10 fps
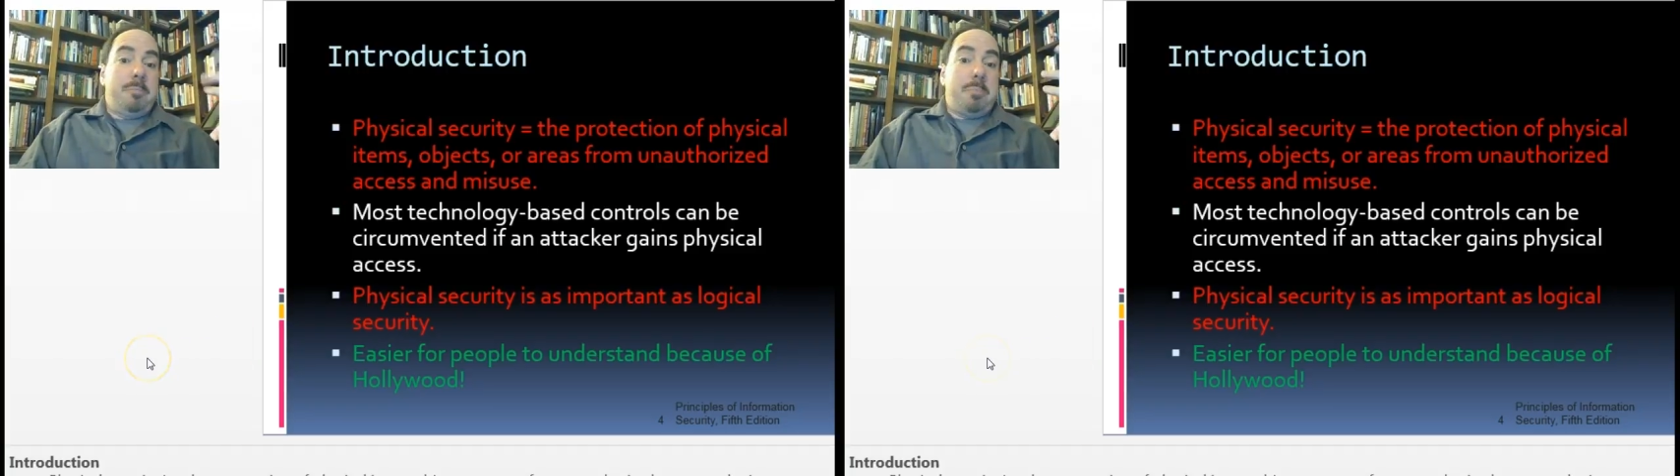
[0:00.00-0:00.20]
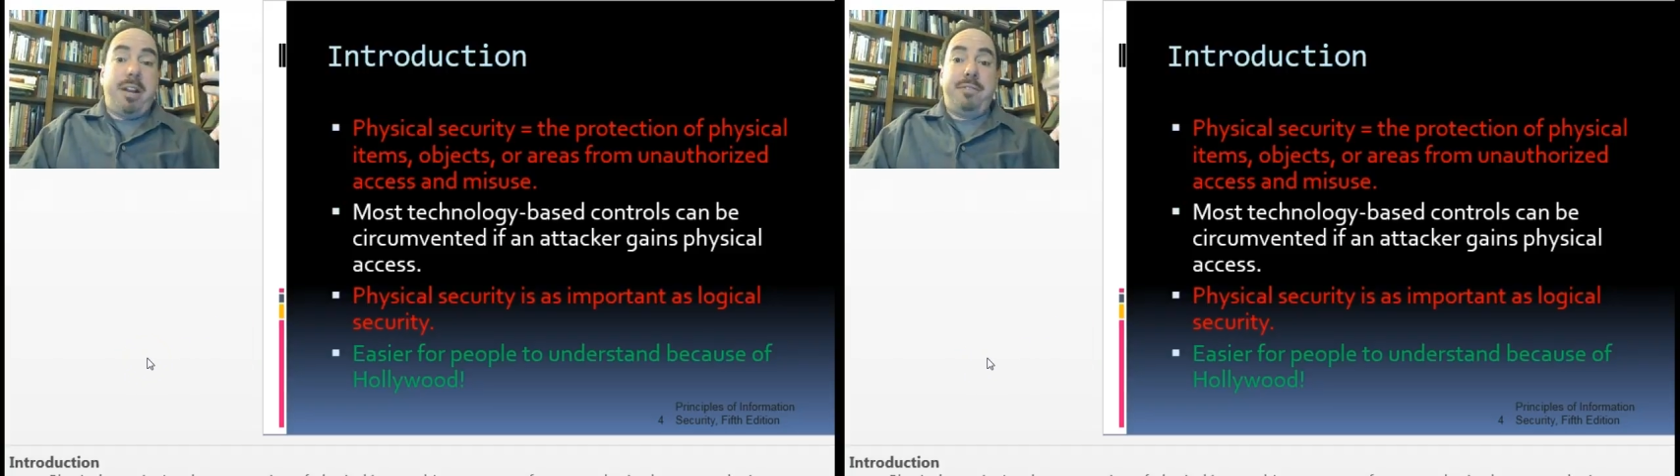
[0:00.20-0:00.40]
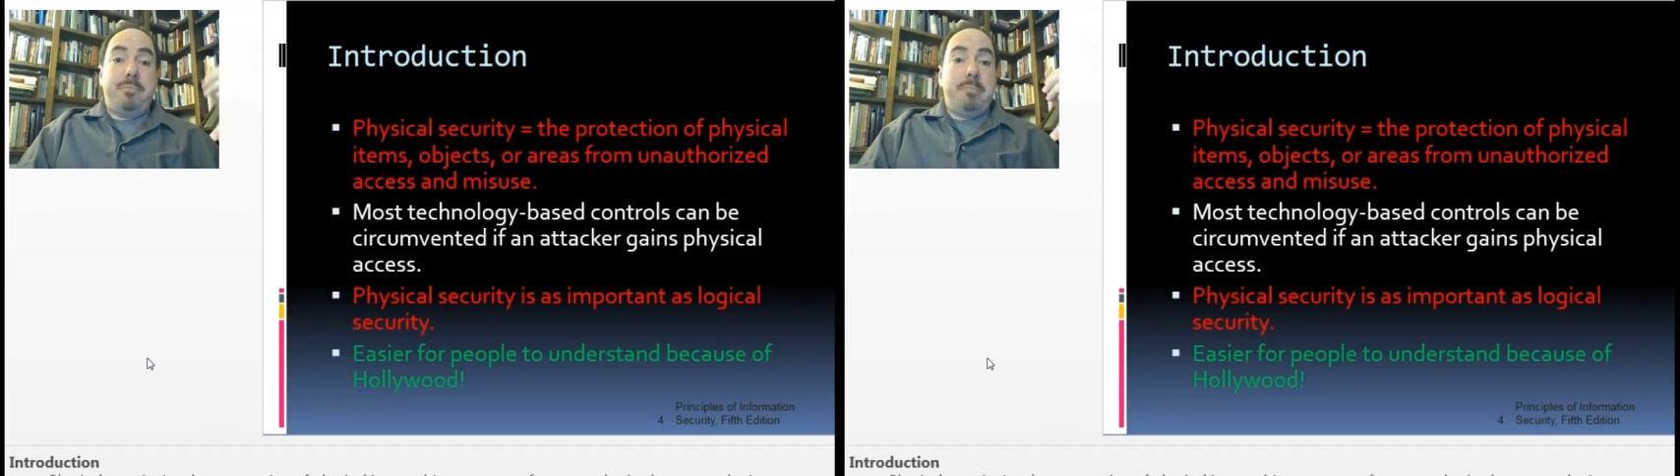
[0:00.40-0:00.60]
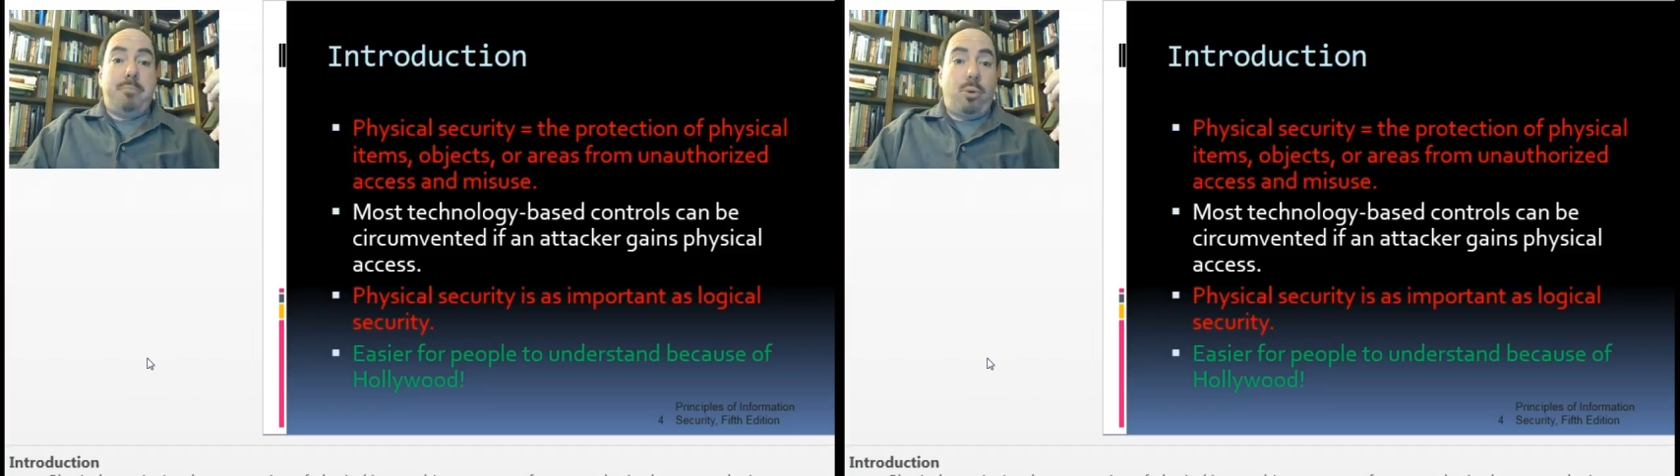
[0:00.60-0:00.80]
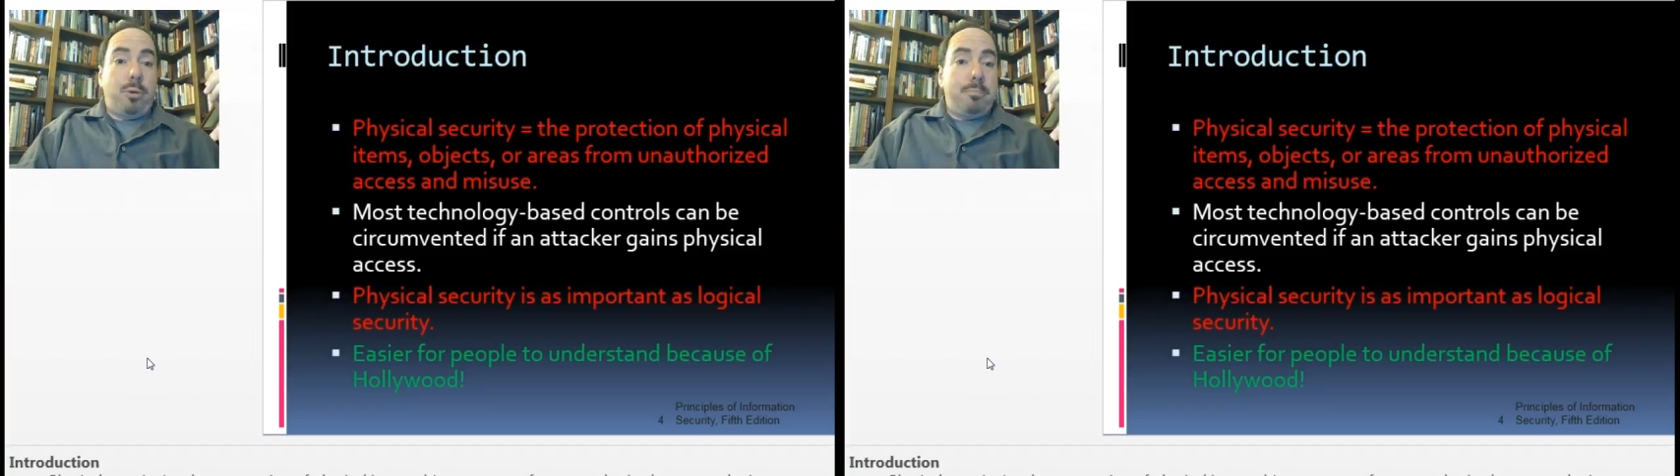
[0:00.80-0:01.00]
might even be
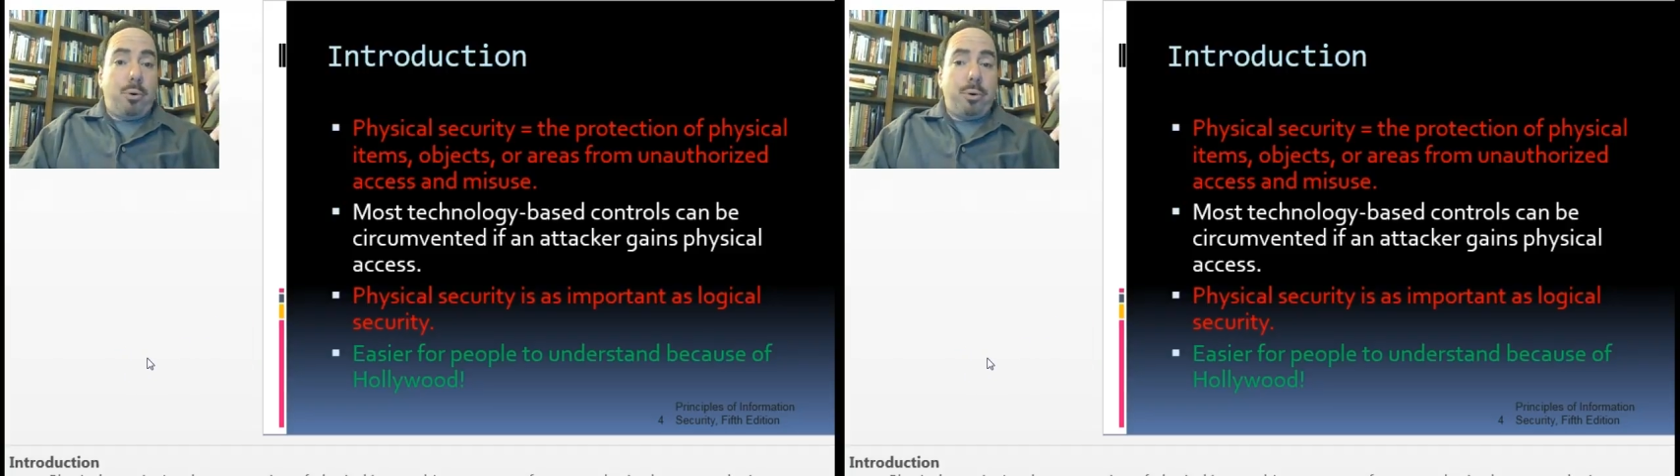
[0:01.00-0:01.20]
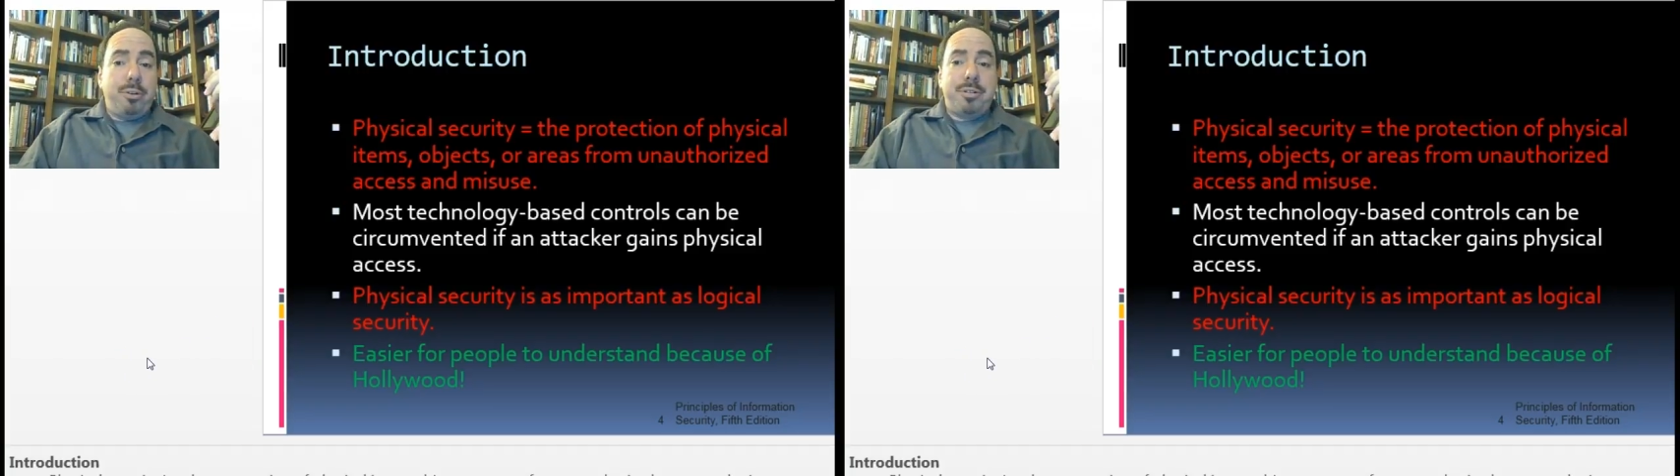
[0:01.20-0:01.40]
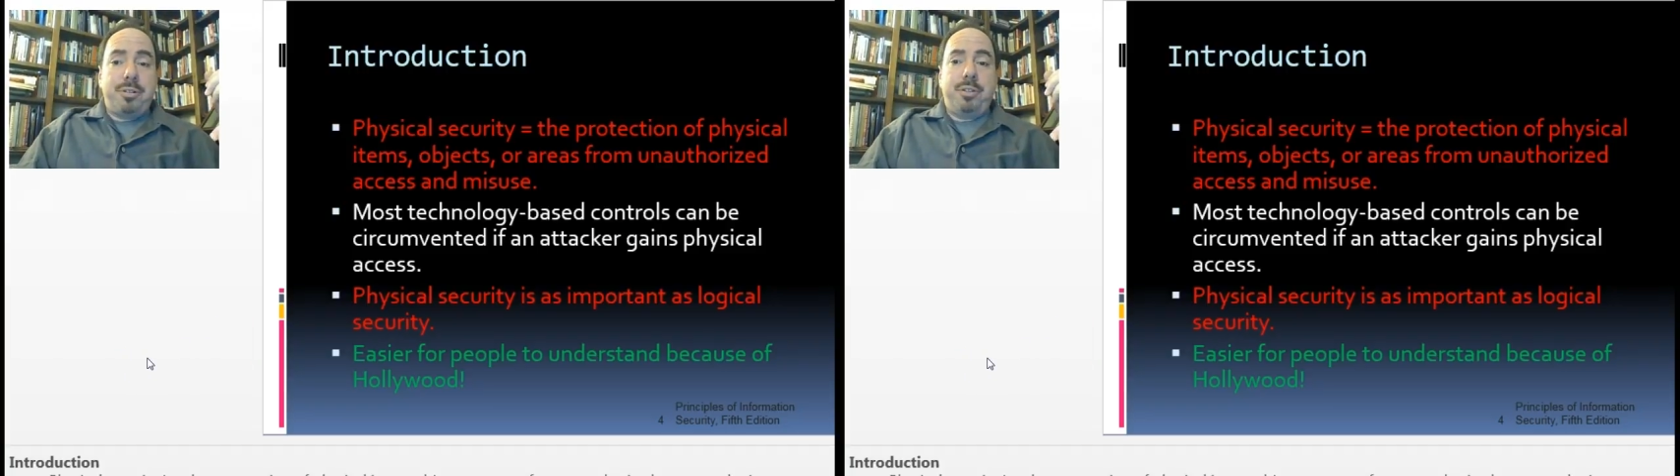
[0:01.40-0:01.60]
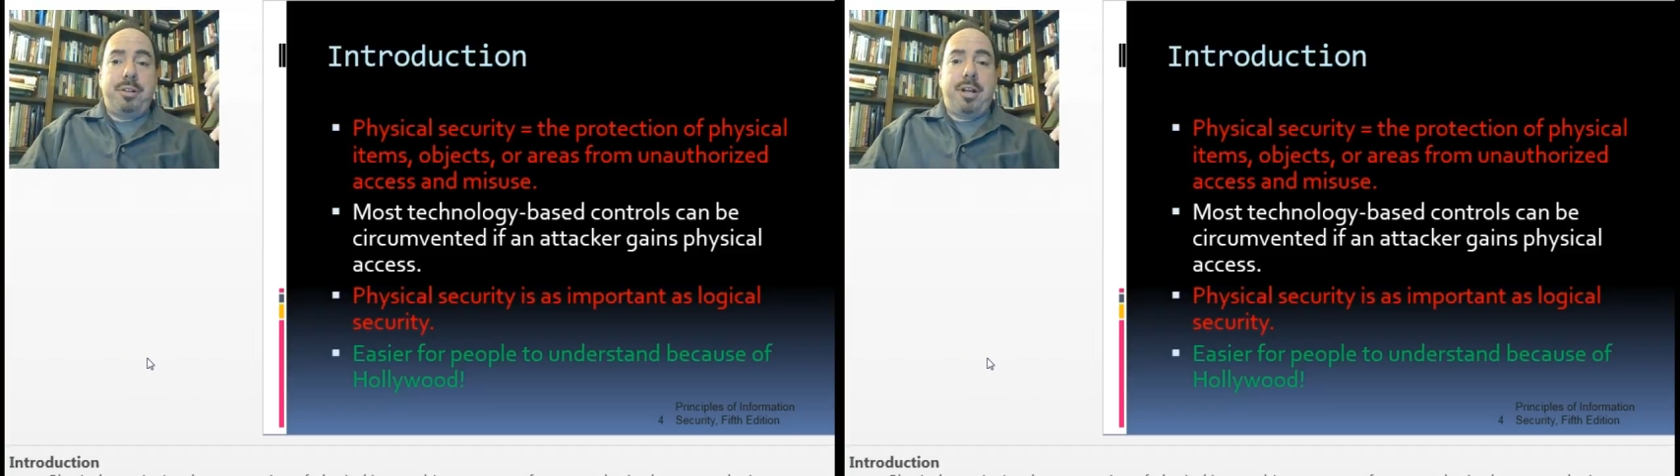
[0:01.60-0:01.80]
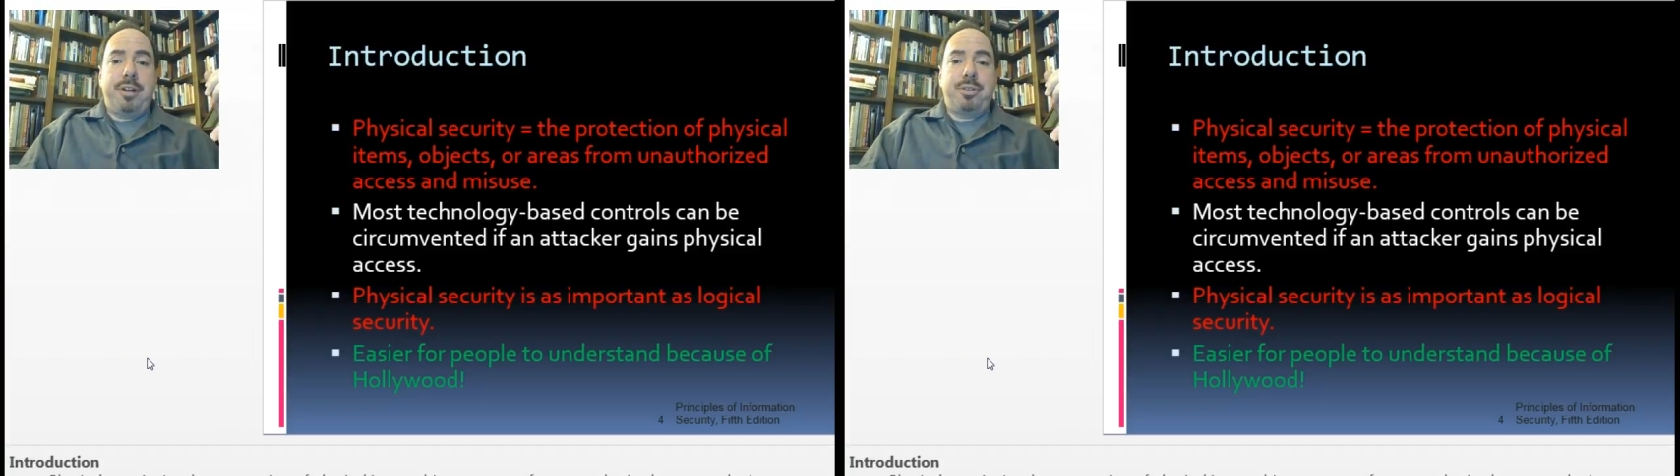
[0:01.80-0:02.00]
more important than
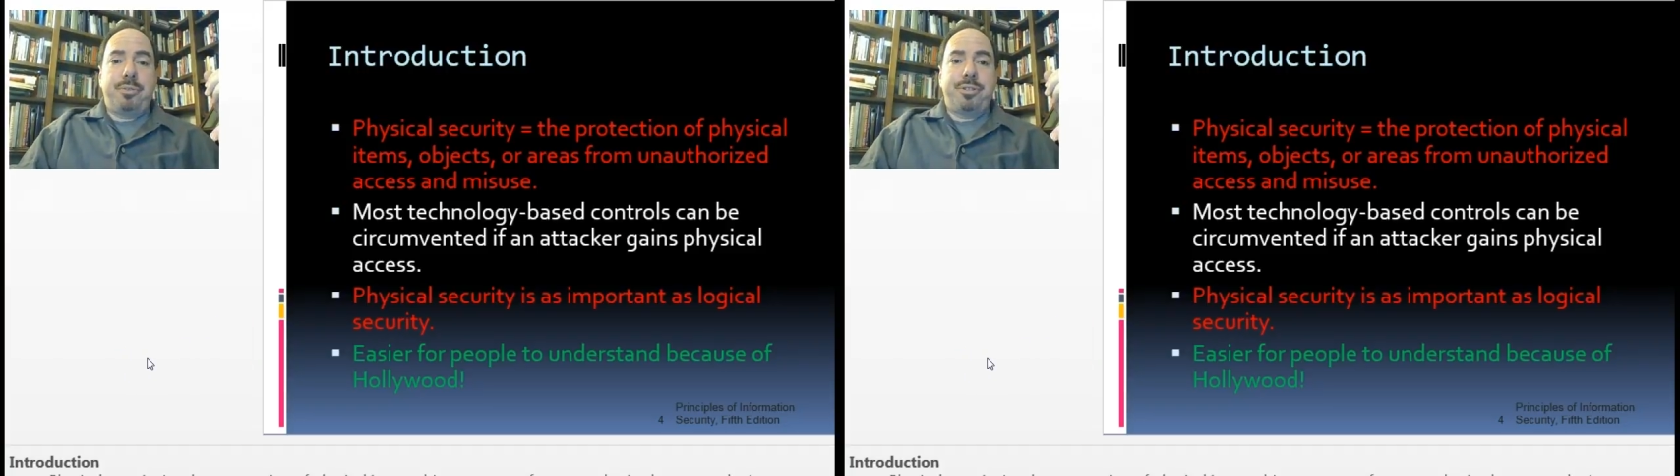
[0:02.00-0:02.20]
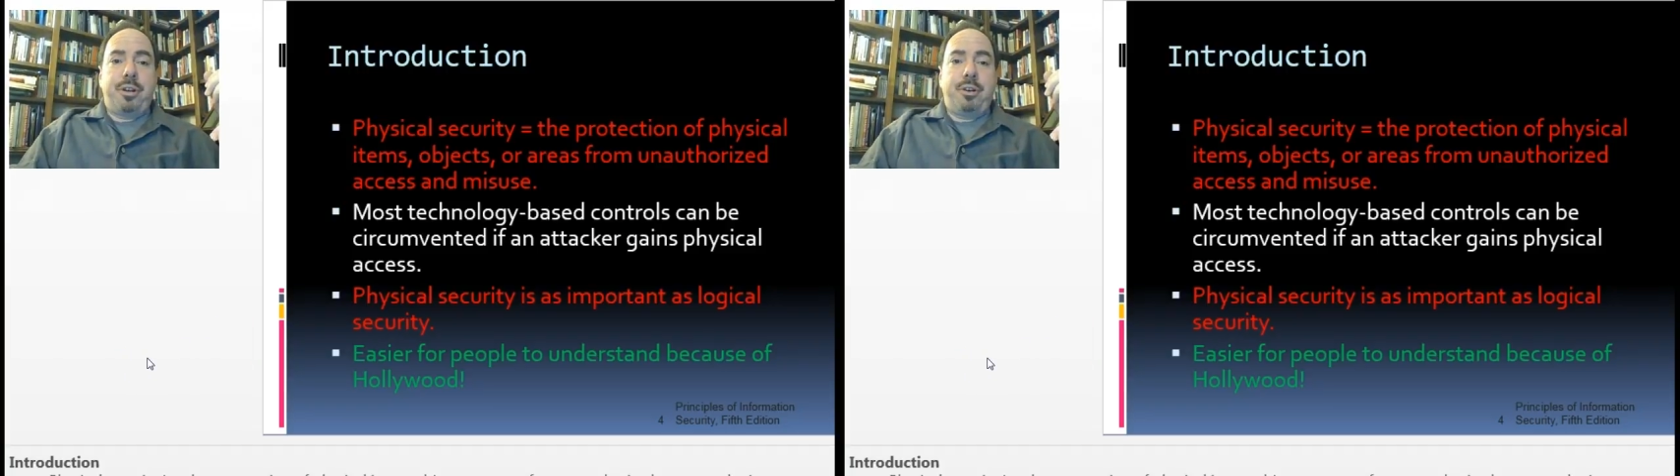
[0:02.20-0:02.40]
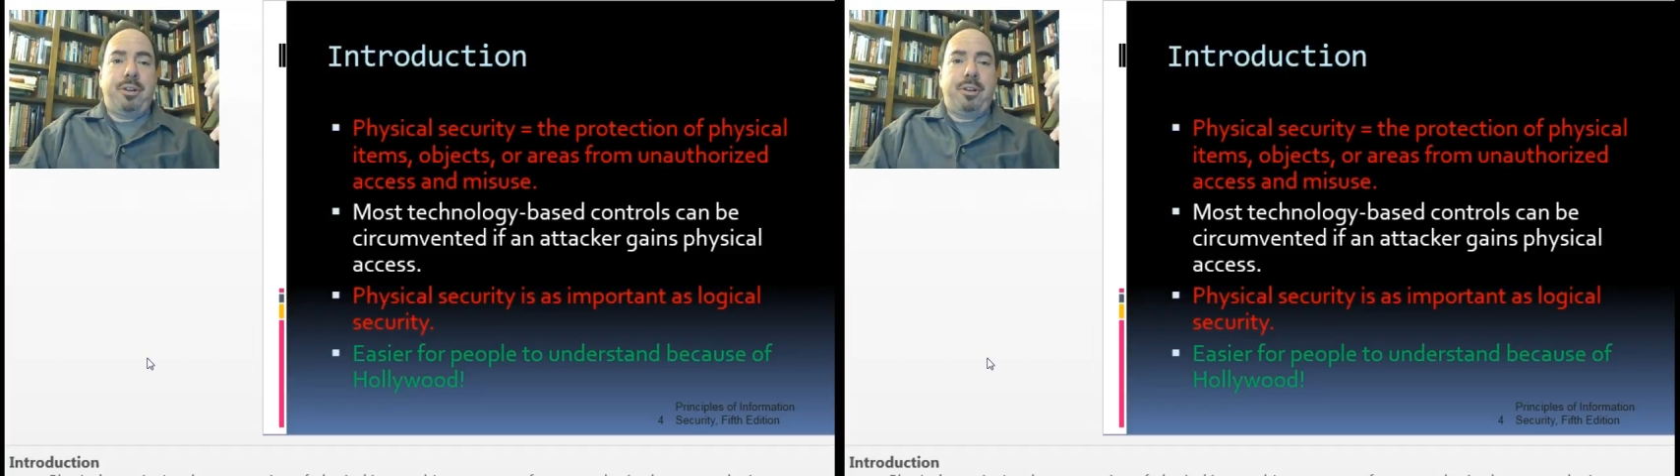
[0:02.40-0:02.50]
logical security.